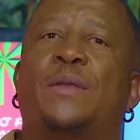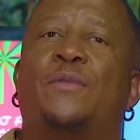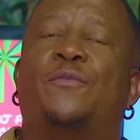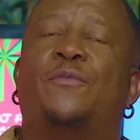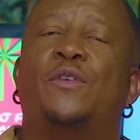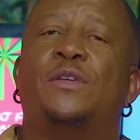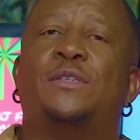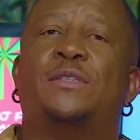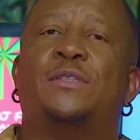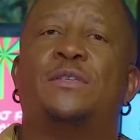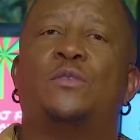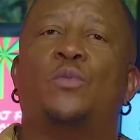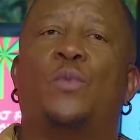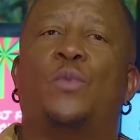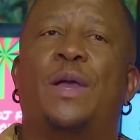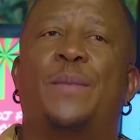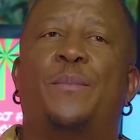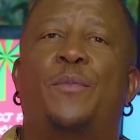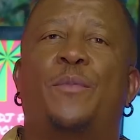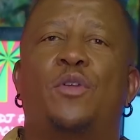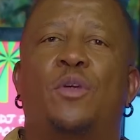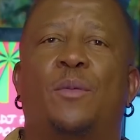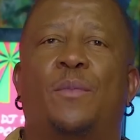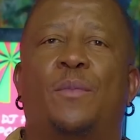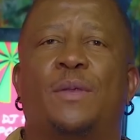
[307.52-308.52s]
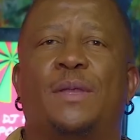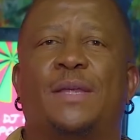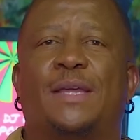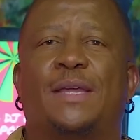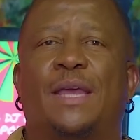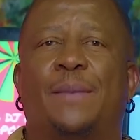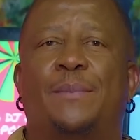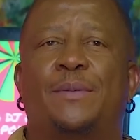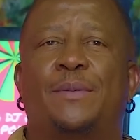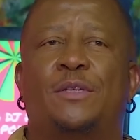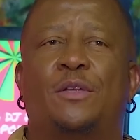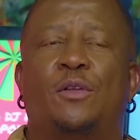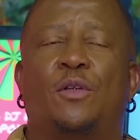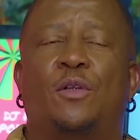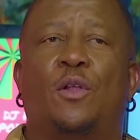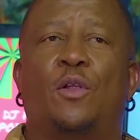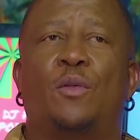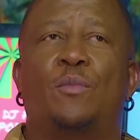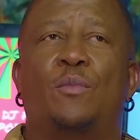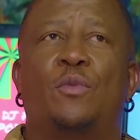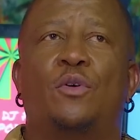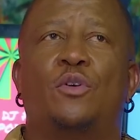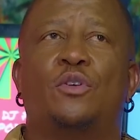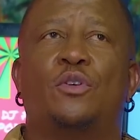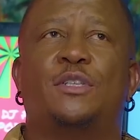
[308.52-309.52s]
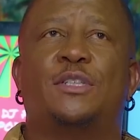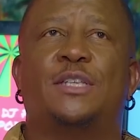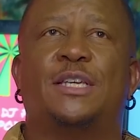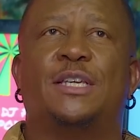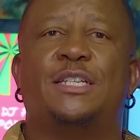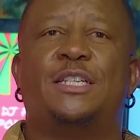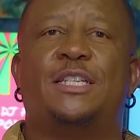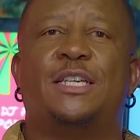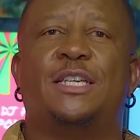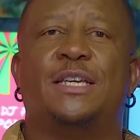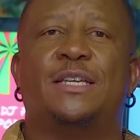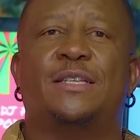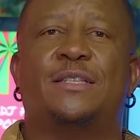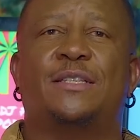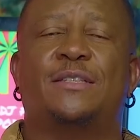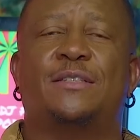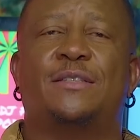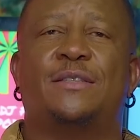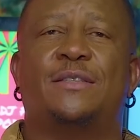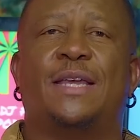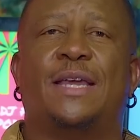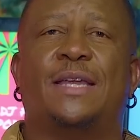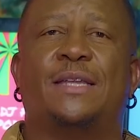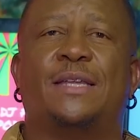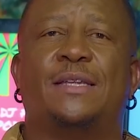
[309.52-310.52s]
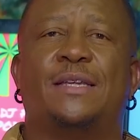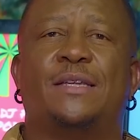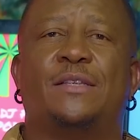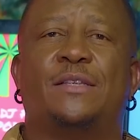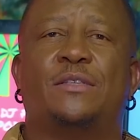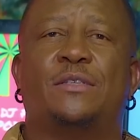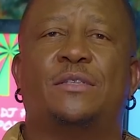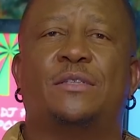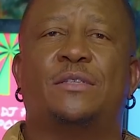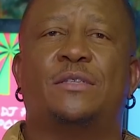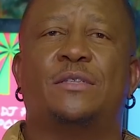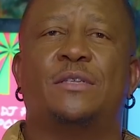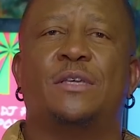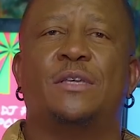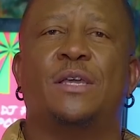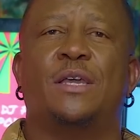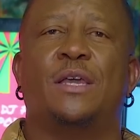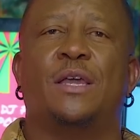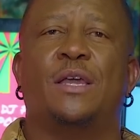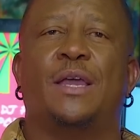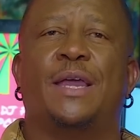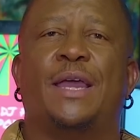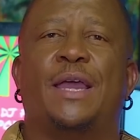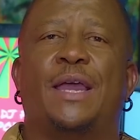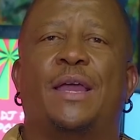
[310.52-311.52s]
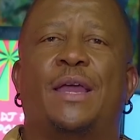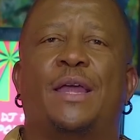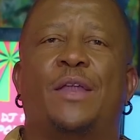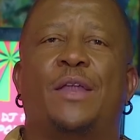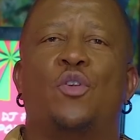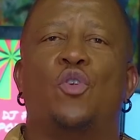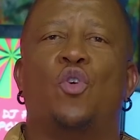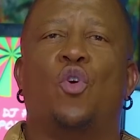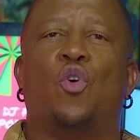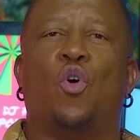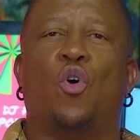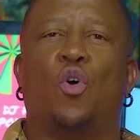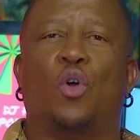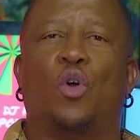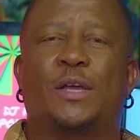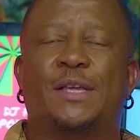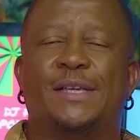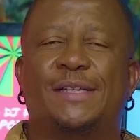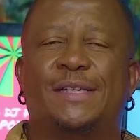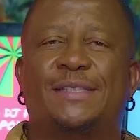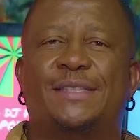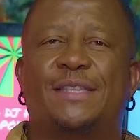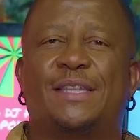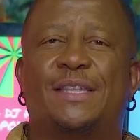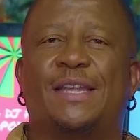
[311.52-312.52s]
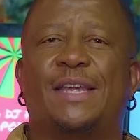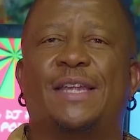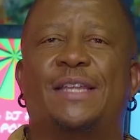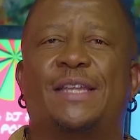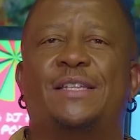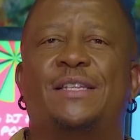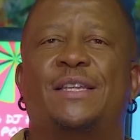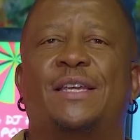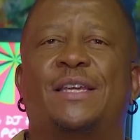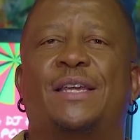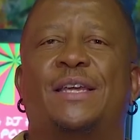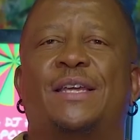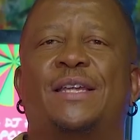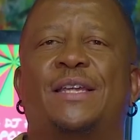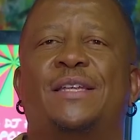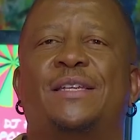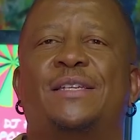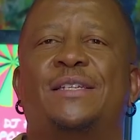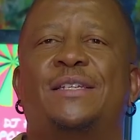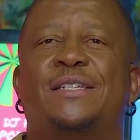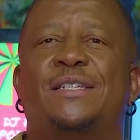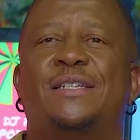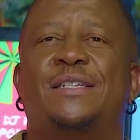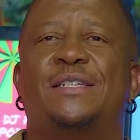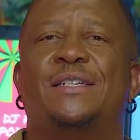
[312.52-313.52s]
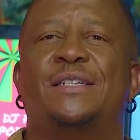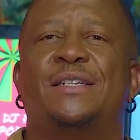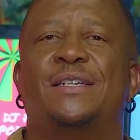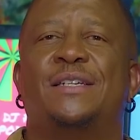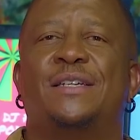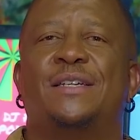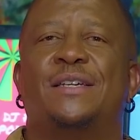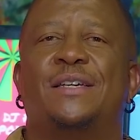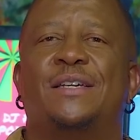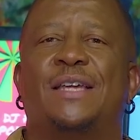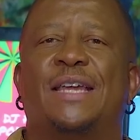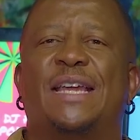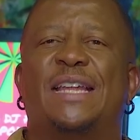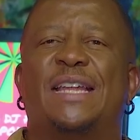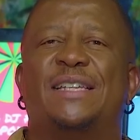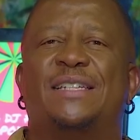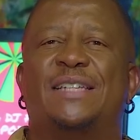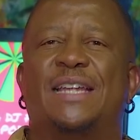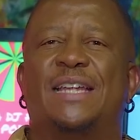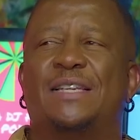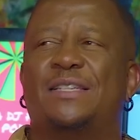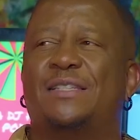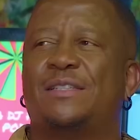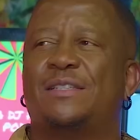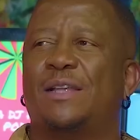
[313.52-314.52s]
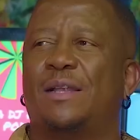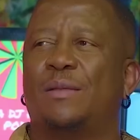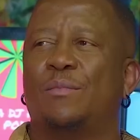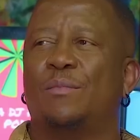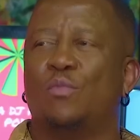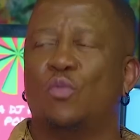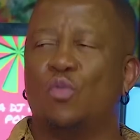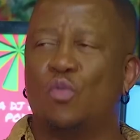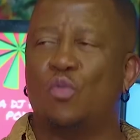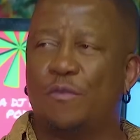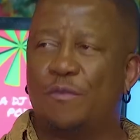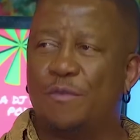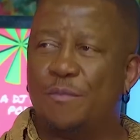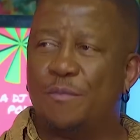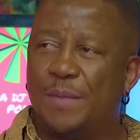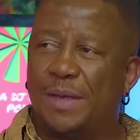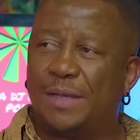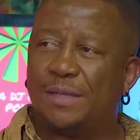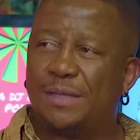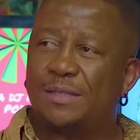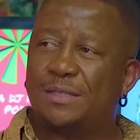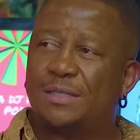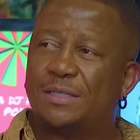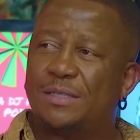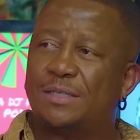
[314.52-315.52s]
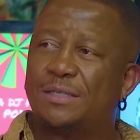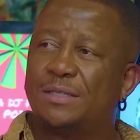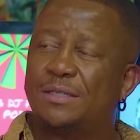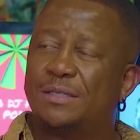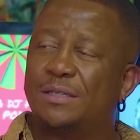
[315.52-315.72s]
for instance, white monopoly capital almost suggests that it's an orchestrated, intentional movement